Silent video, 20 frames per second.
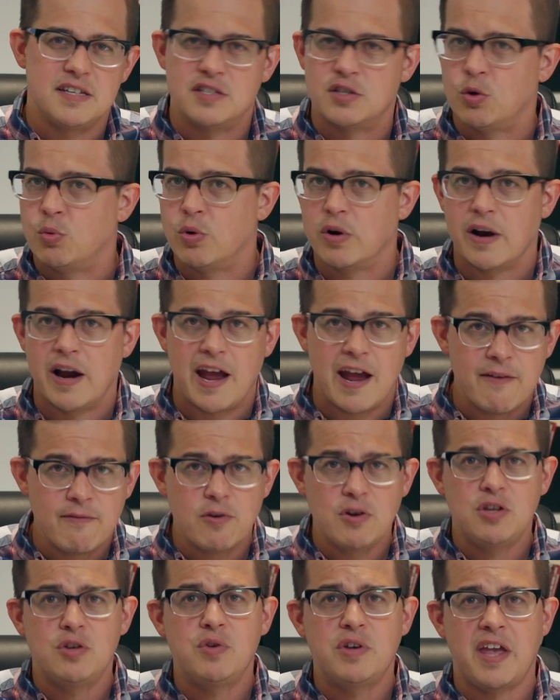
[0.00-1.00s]
So
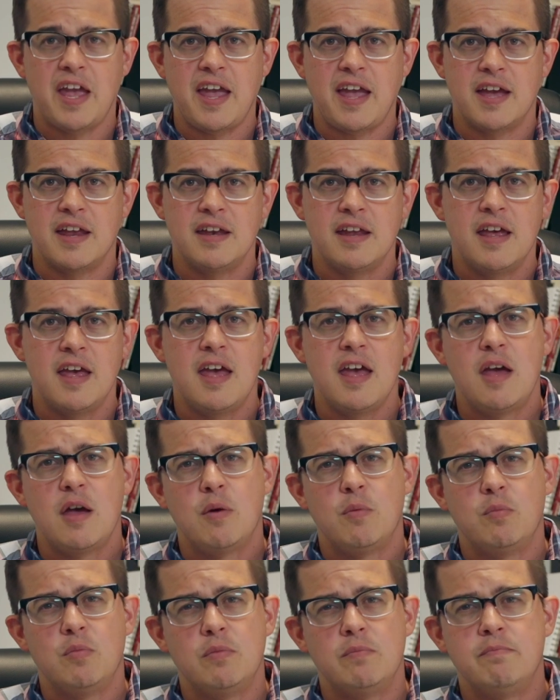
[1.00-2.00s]
wherever you can,
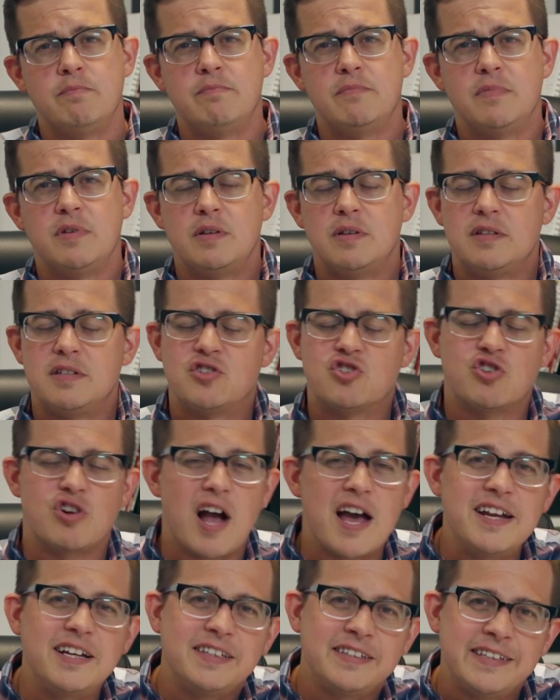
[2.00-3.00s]

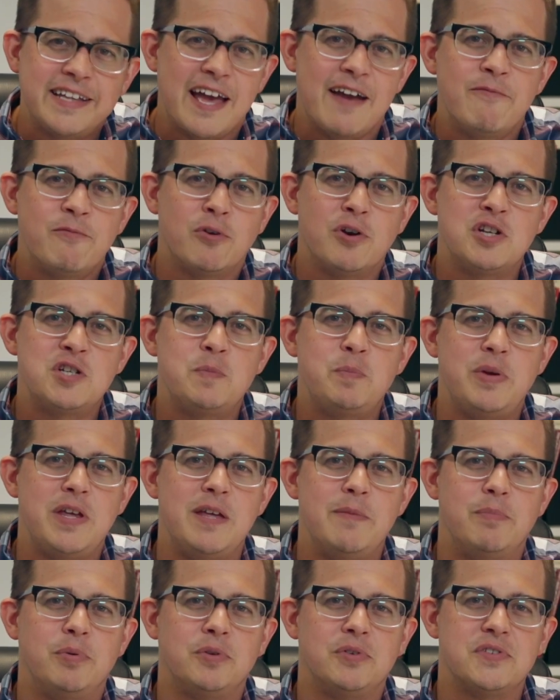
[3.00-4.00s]
try to leverage
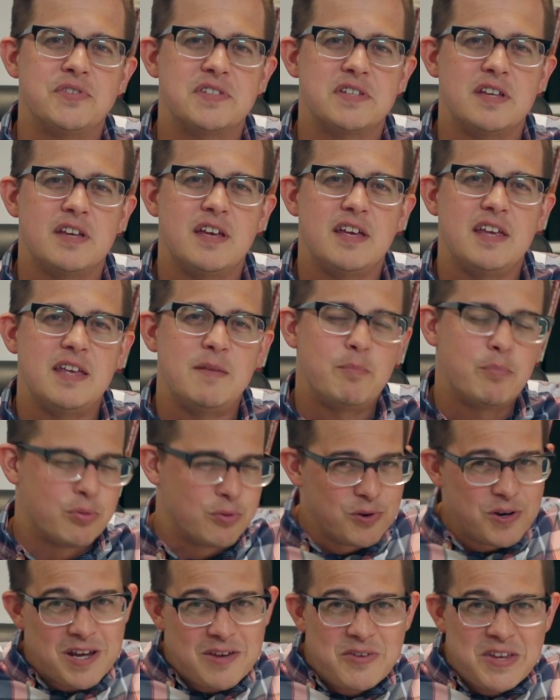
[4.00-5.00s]
people's
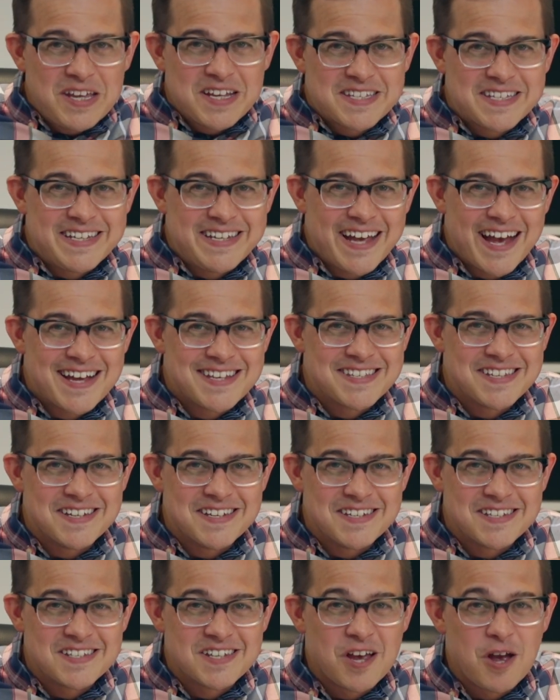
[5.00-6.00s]
previous
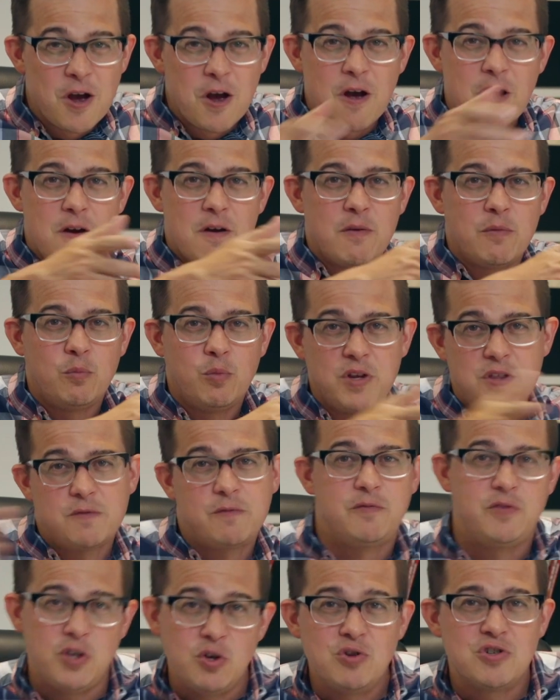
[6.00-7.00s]
yeses with
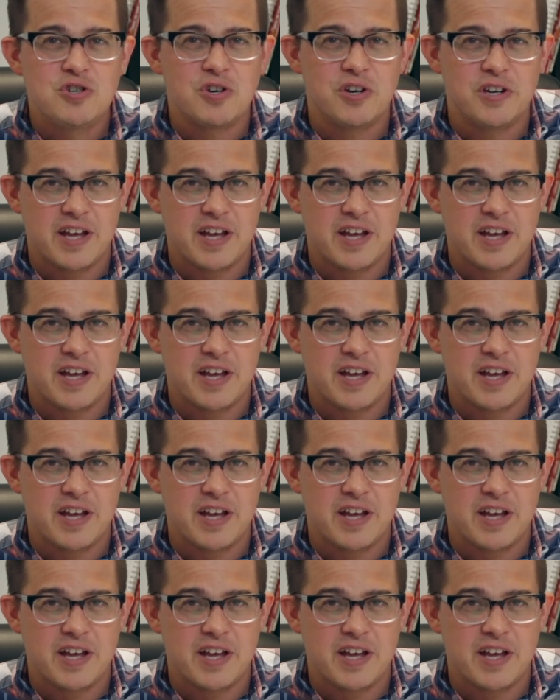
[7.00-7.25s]
future